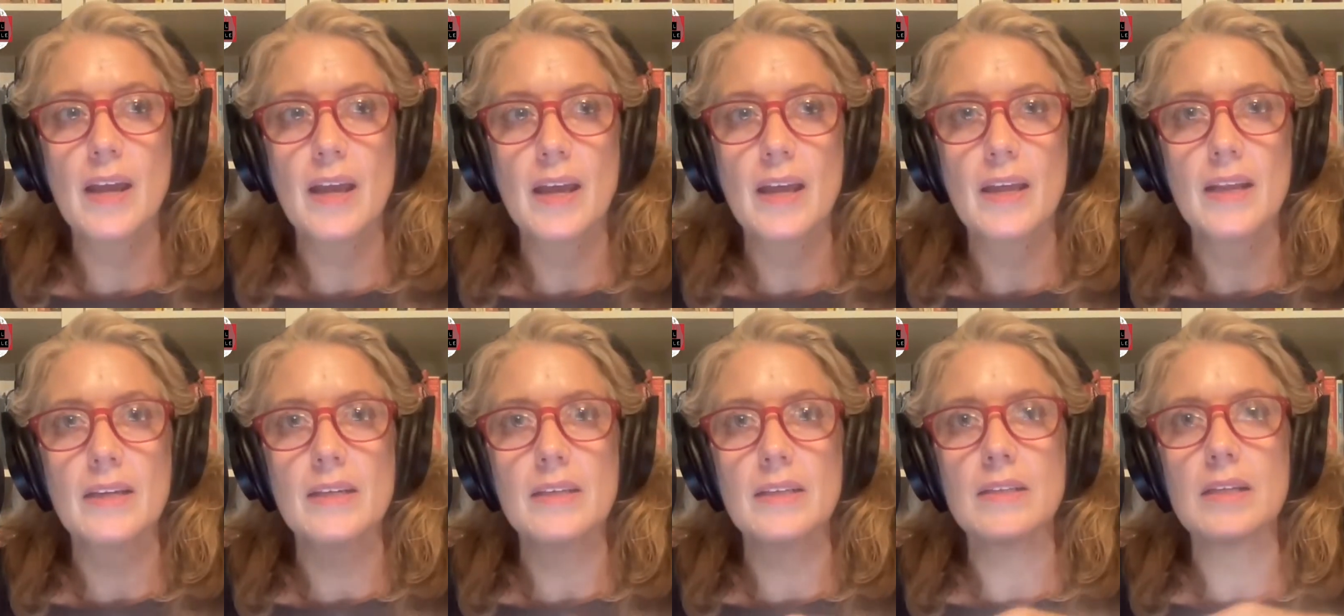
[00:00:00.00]

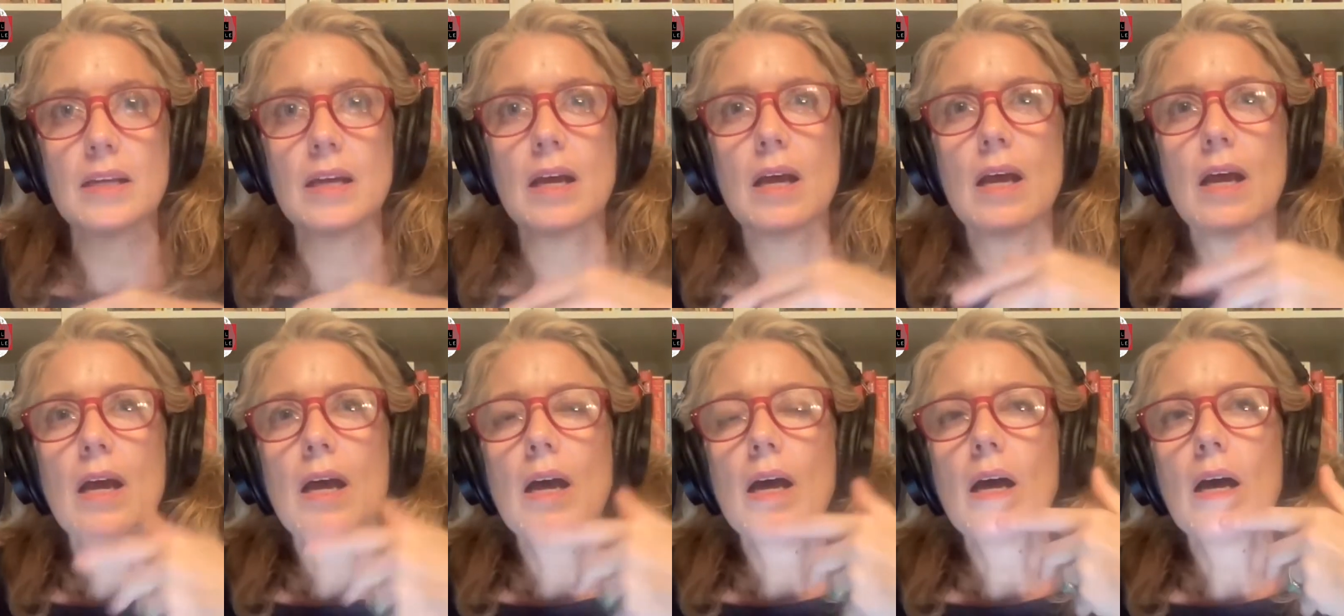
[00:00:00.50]
And
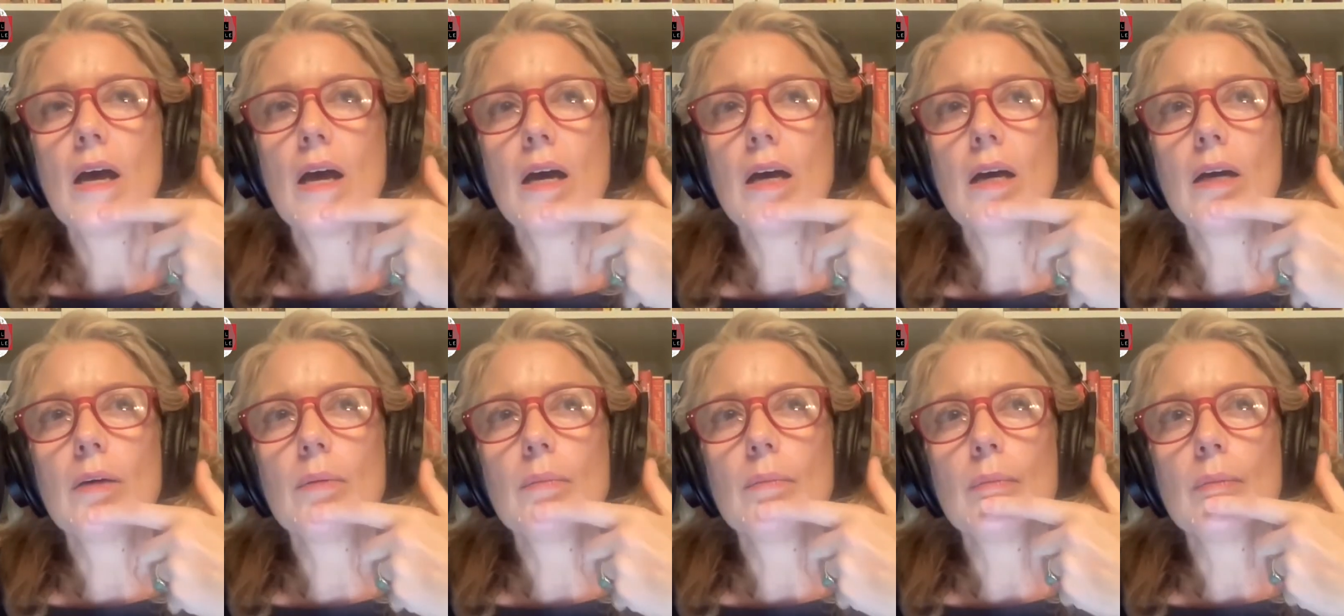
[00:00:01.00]

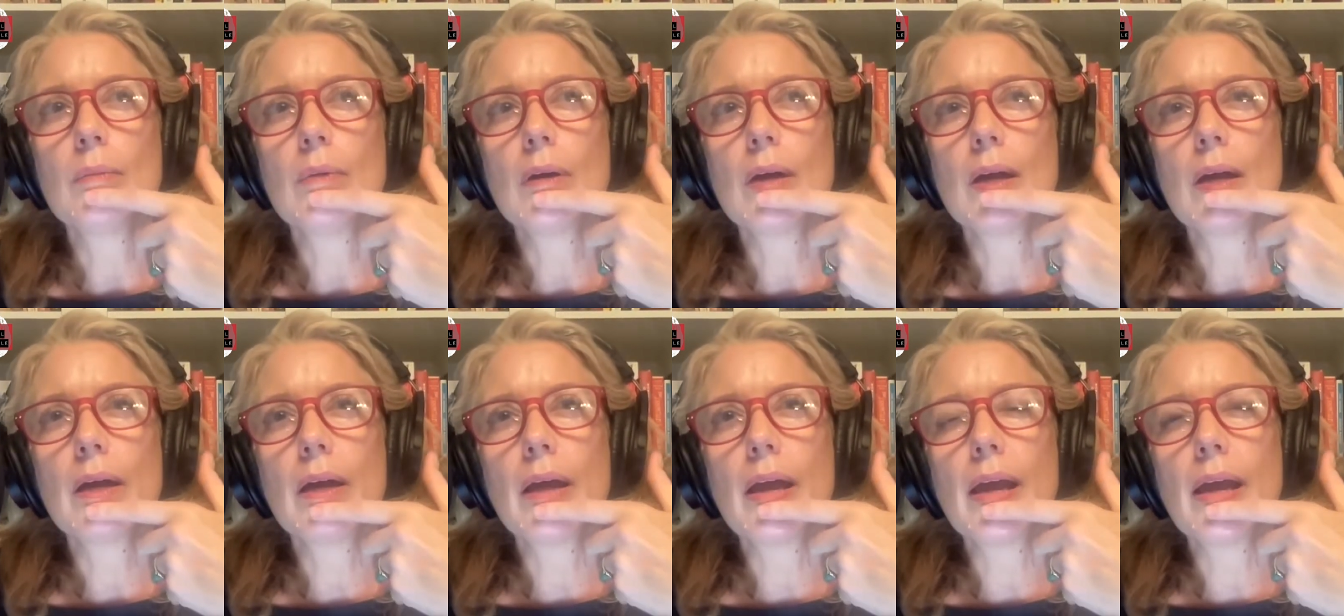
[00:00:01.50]

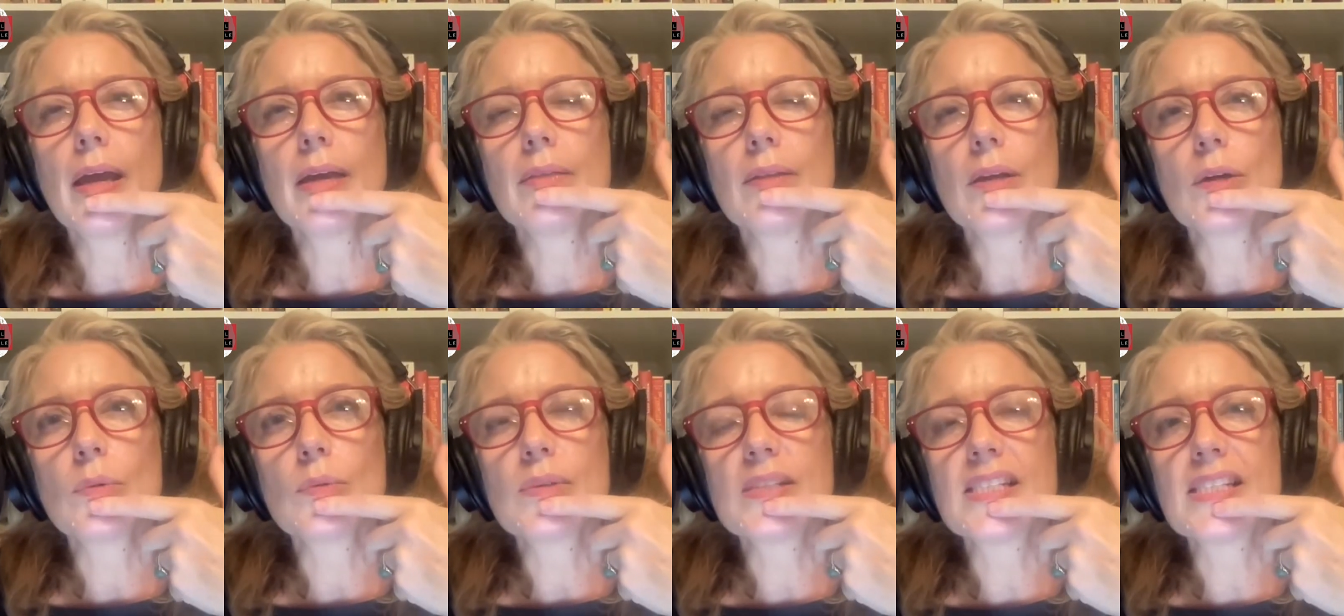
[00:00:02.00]

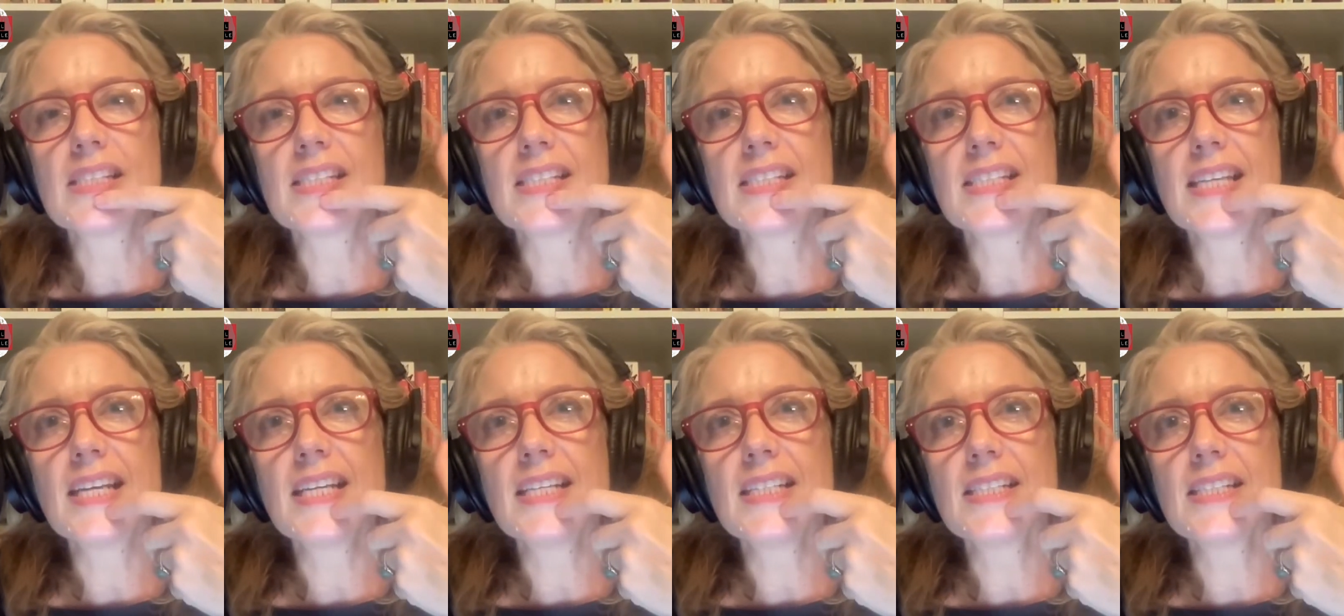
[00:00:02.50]
there was the
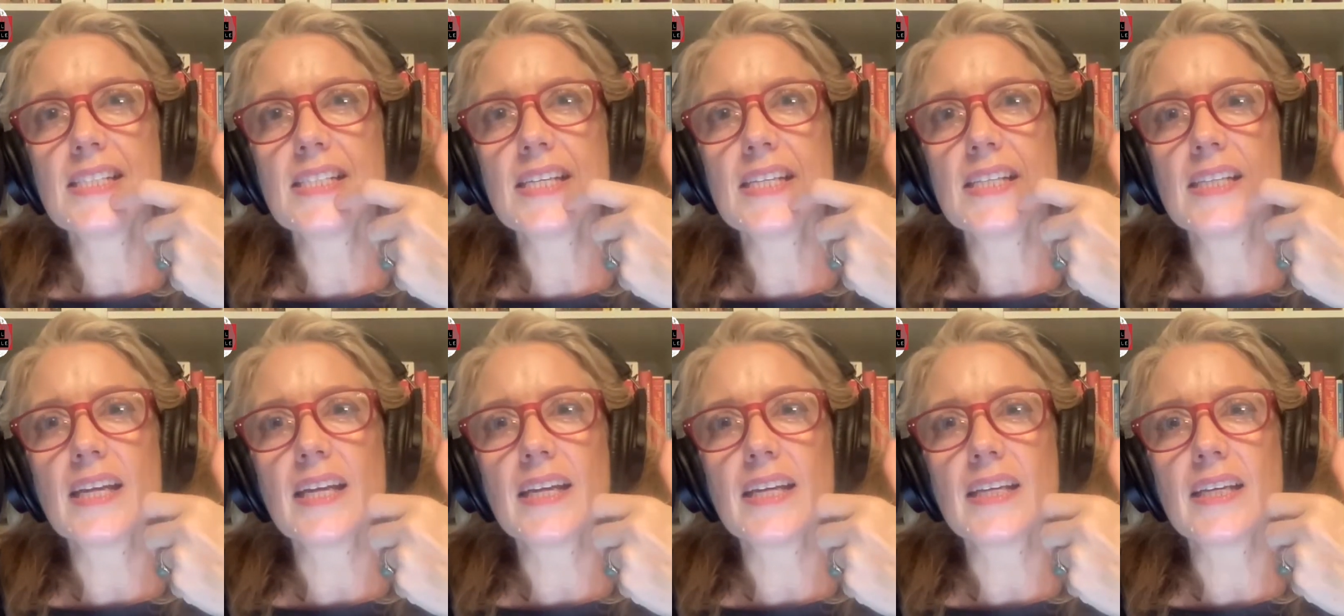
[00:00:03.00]
sense
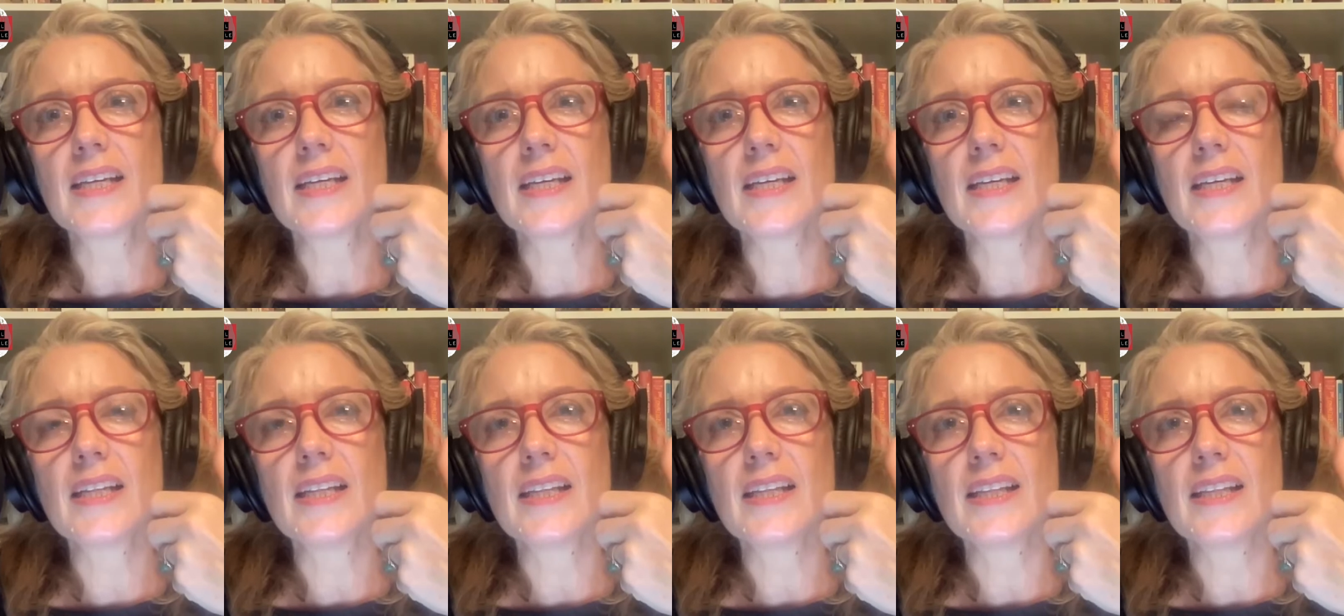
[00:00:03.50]
that like
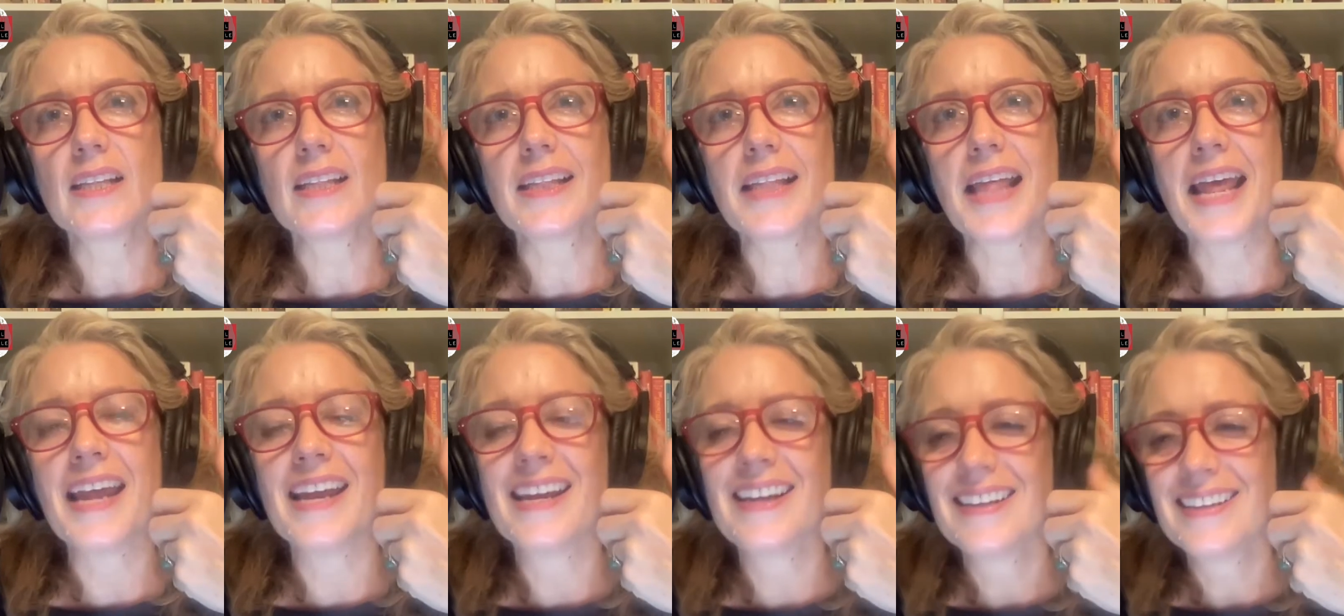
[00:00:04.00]

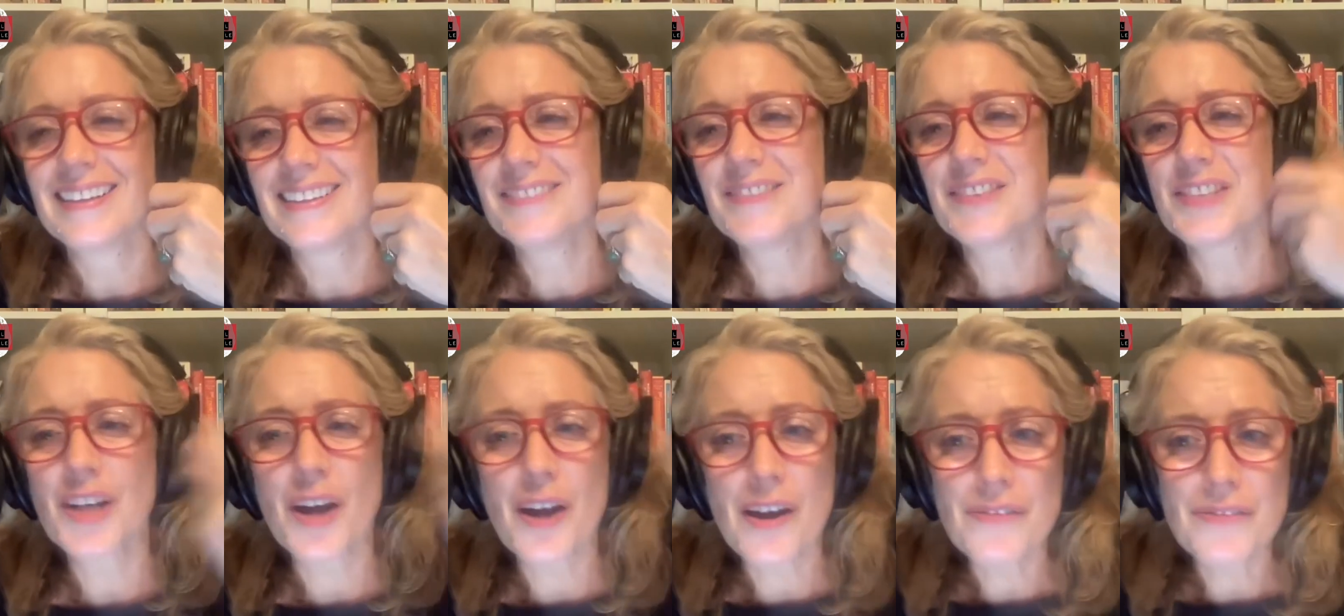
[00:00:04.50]
it
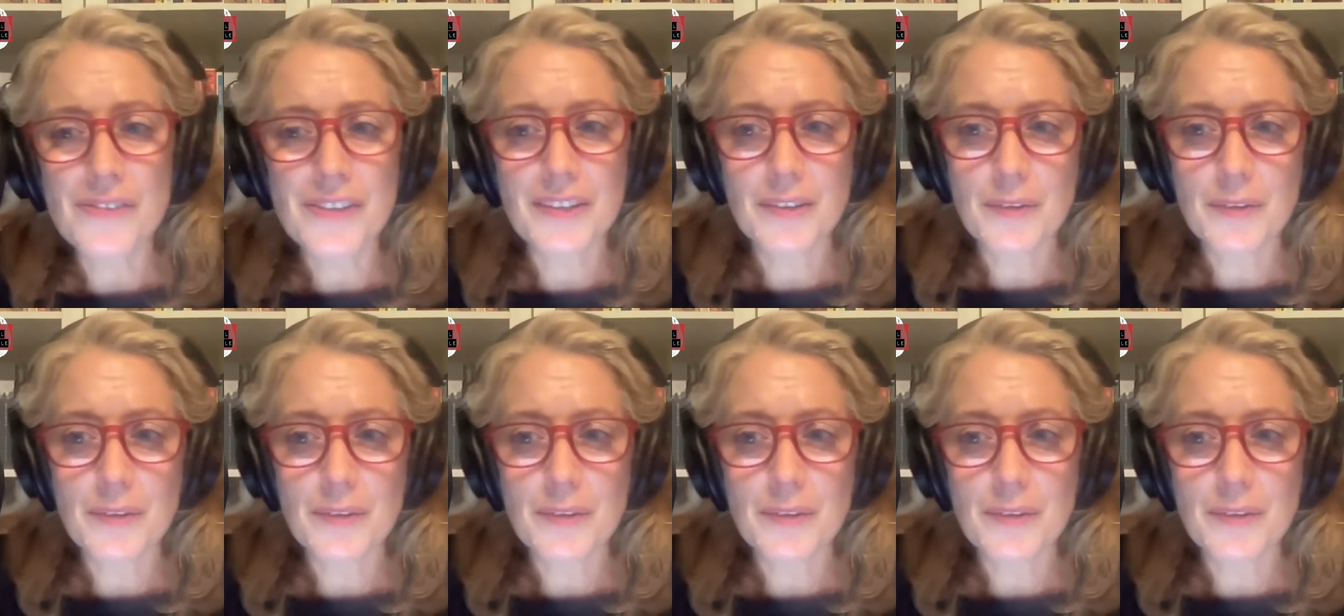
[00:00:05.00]
was awful.